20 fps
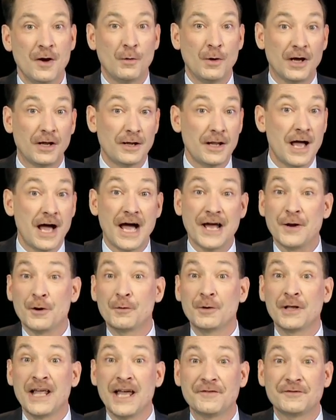Well, I
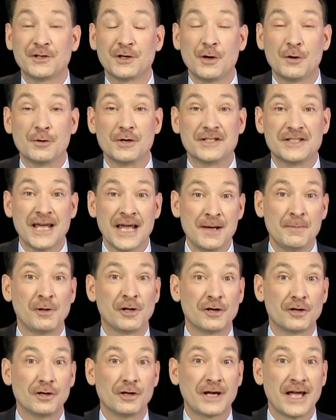don't really have to go to a table
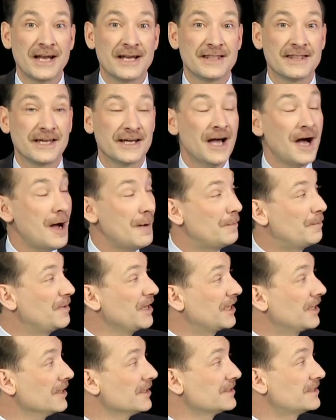or look anything up
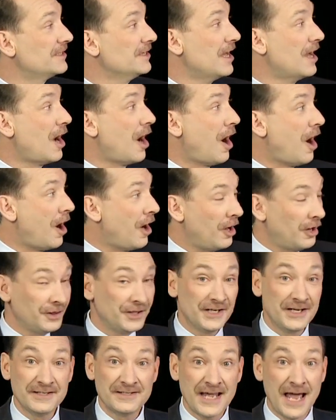because all
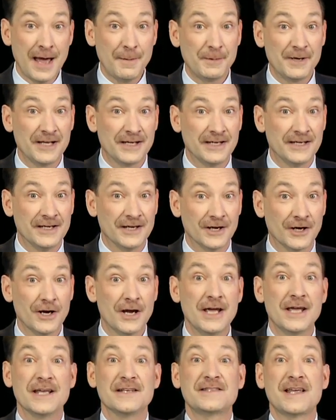that is happening
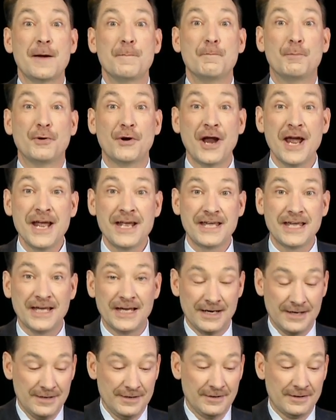here is I'm
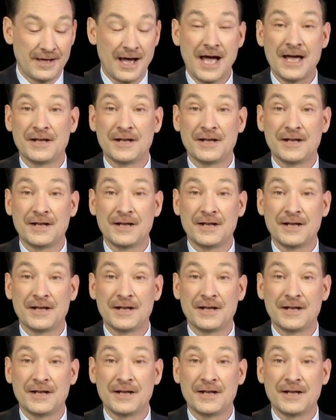breaking the